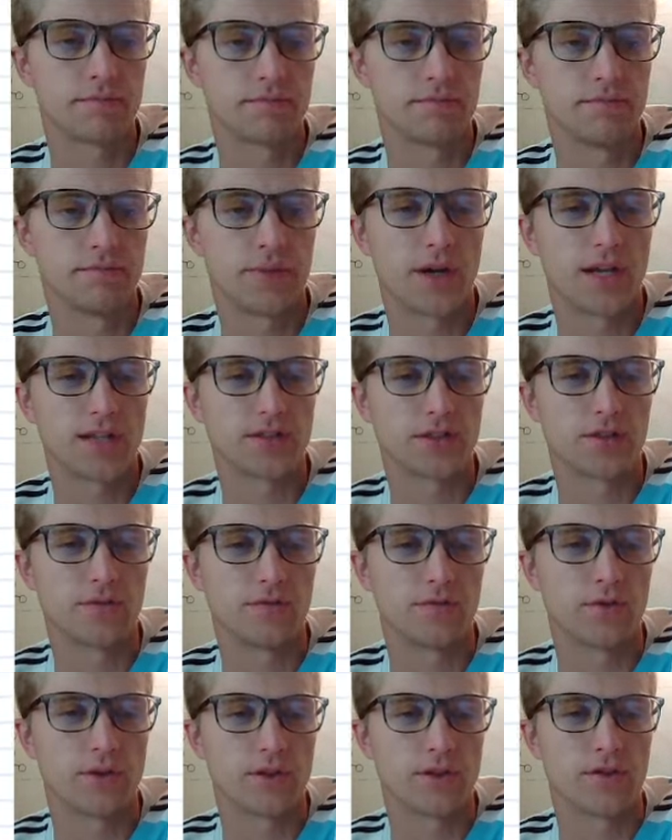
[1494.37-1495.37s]
positive
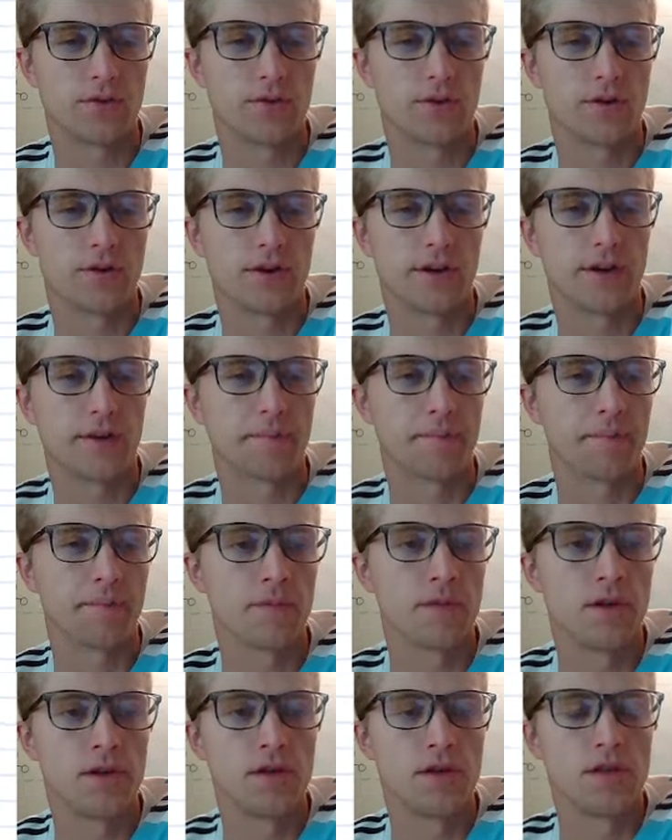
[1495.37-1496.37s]
1 through already.
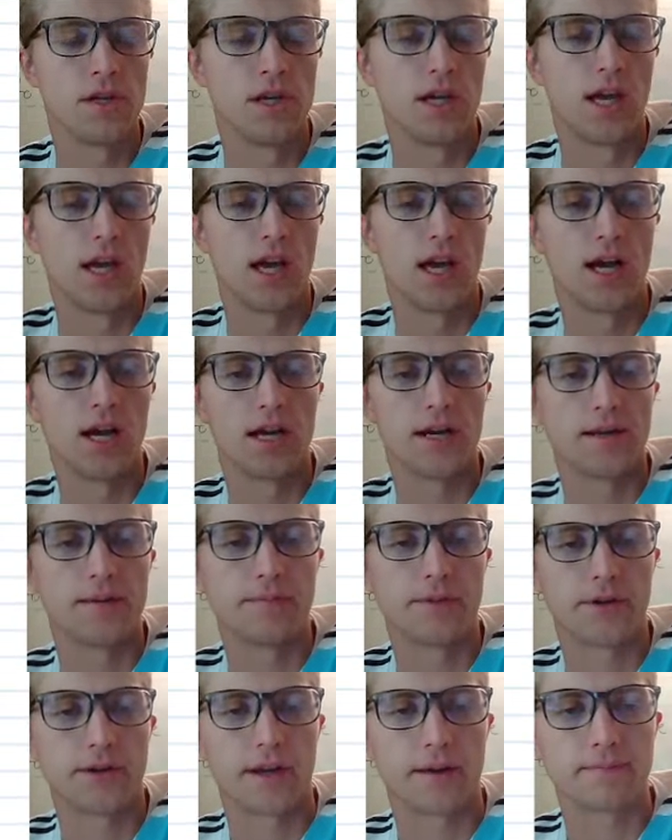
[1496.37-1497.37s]

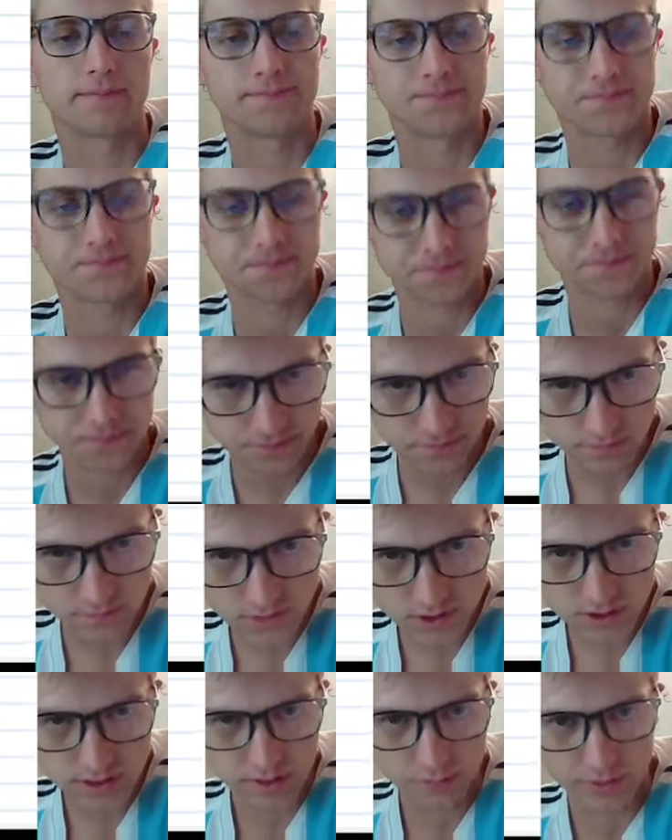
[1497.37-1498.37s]
Okay.
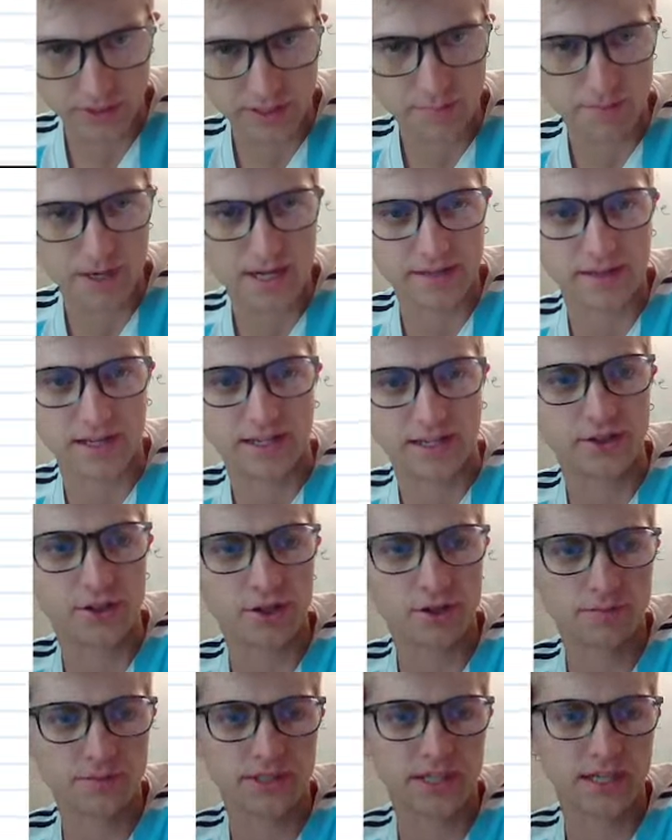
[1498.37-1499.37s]
And we combine like
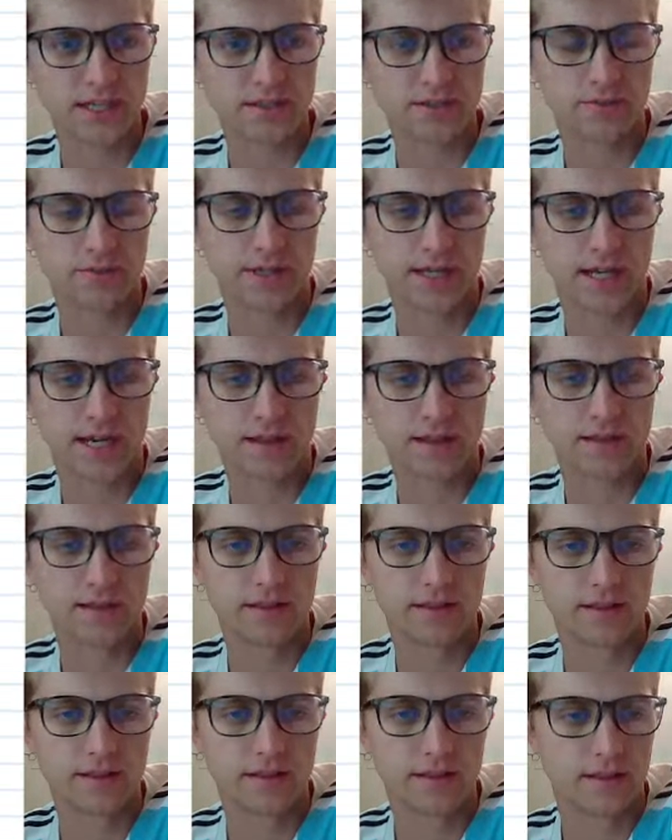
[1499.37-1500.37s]
terms. Yes, we got
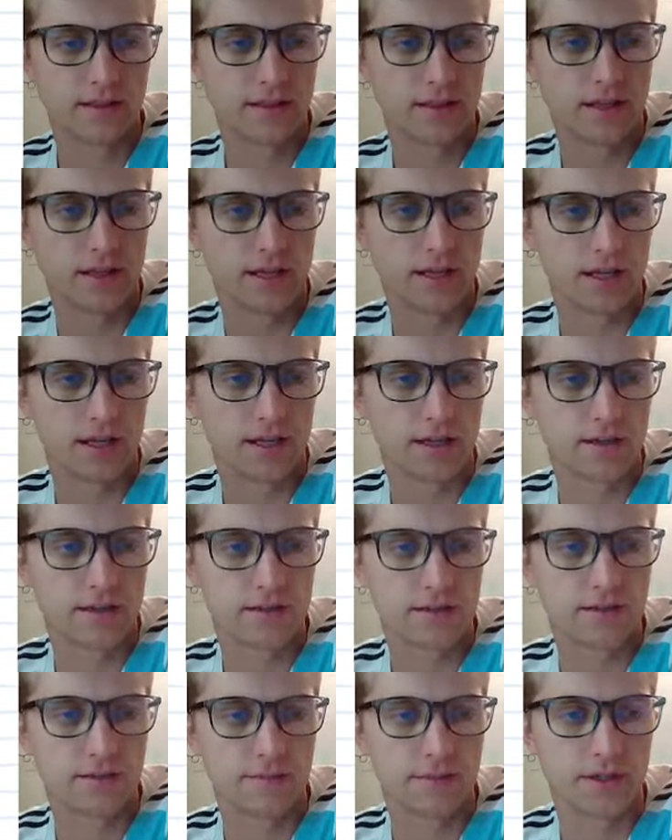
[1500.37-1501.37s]

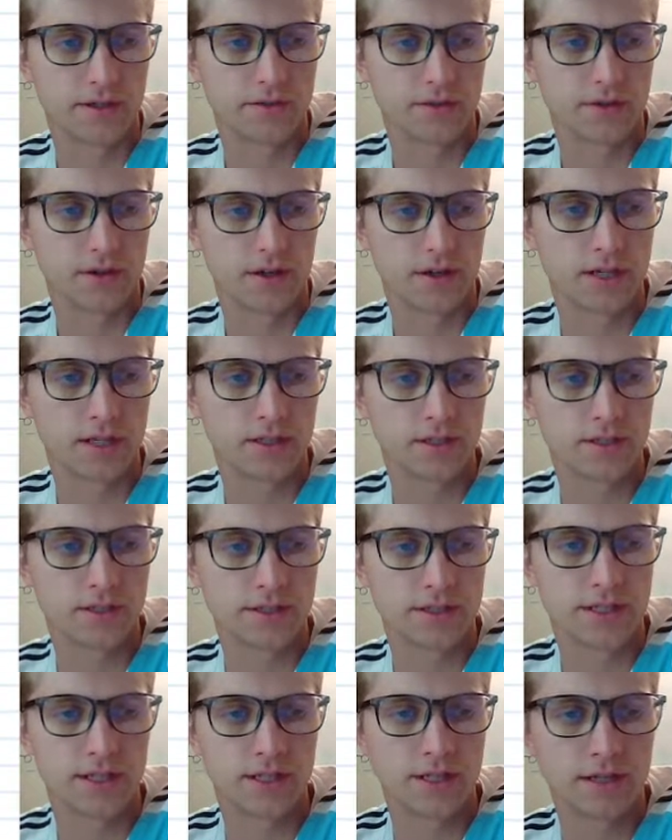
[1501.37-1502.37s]
let me use our
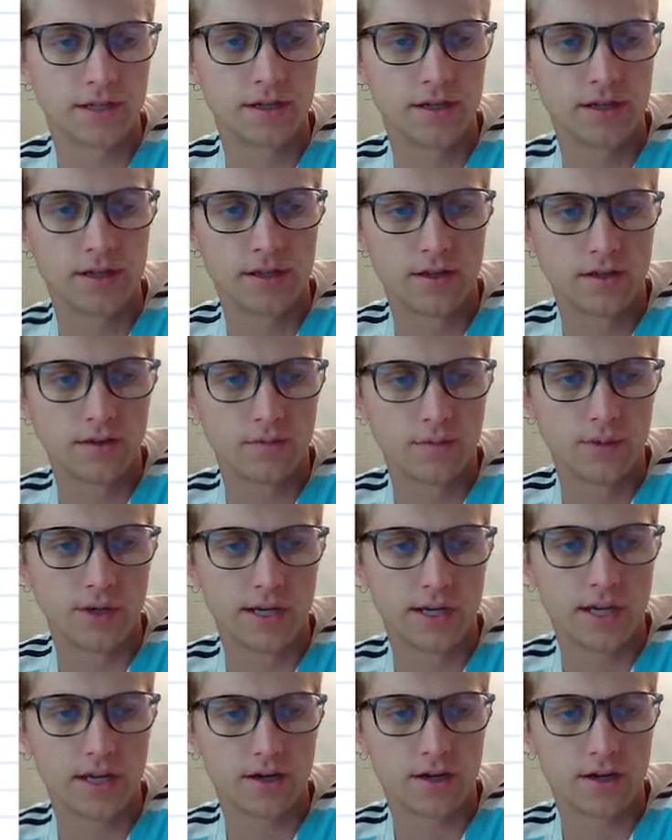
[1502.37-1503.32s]
colors here. We got our